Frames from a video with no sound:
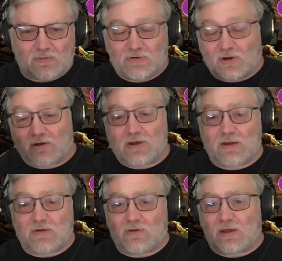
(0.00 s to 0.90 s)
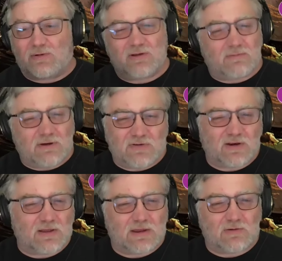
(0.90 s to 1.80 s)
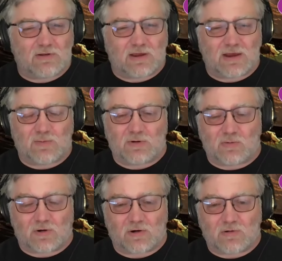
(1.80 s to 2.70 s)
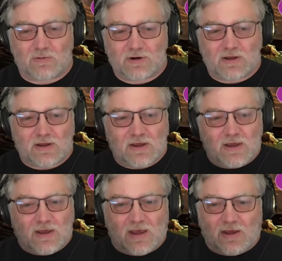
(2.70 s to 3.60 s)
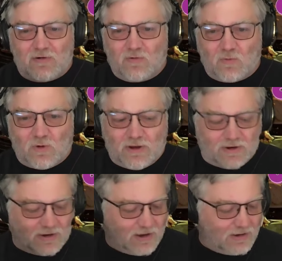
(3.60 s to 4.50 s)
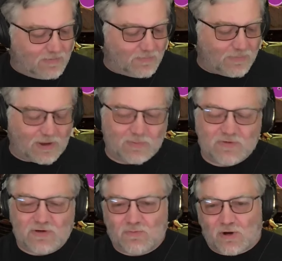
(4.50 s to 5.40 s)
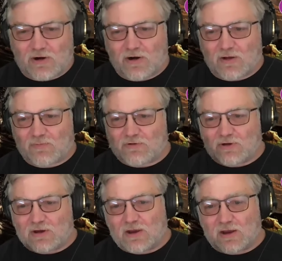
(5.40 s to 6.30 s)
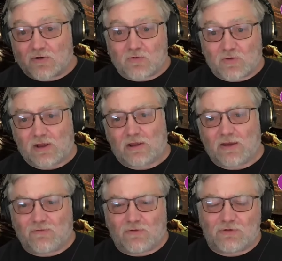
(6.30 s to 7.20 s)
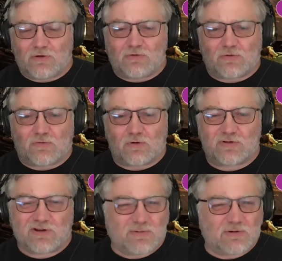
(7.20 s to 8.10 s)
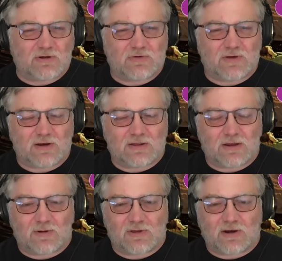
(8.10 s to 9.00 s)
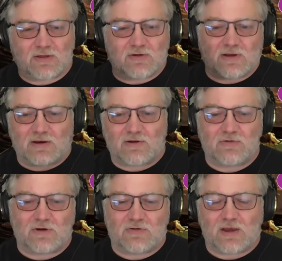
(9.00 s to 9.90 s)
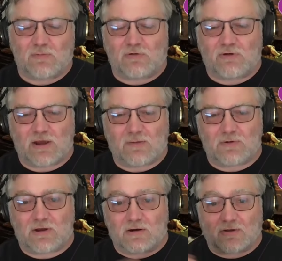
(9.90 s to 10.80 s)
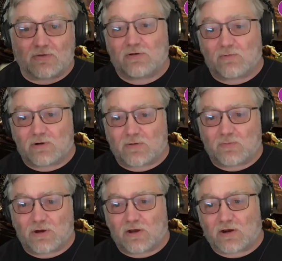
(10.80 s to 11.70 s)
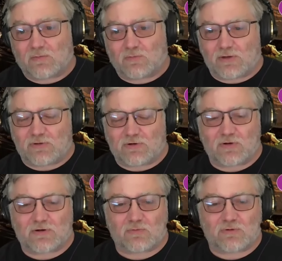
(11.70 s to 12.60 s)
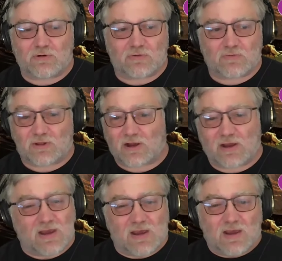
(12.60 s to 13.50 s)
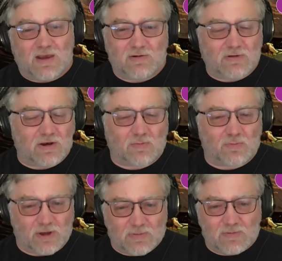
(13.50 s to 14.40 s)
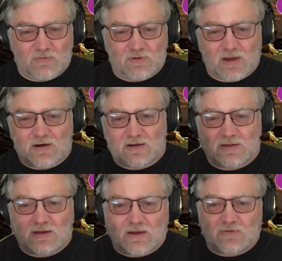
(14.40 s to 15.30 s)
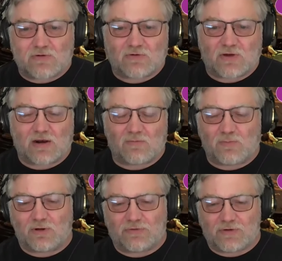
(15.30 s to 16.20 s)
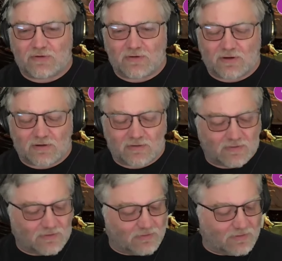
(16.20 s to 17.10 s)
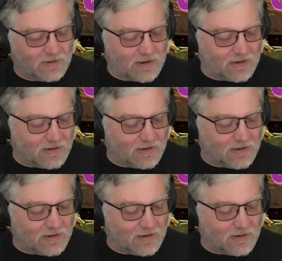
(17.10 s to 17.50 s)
Everybody's like, oh, you can't do that. But nobody said anything when that happened in Wonder Woman. And when um, Palpatine brought it up that you can kind of create life if you use the force, nobody really said anything about that either. Yet here's an example of it happening. And all of a sudden we're going to pick on it and blame the director and producer for that. And I really don't blame them for that. I think that's just kind of built into to the.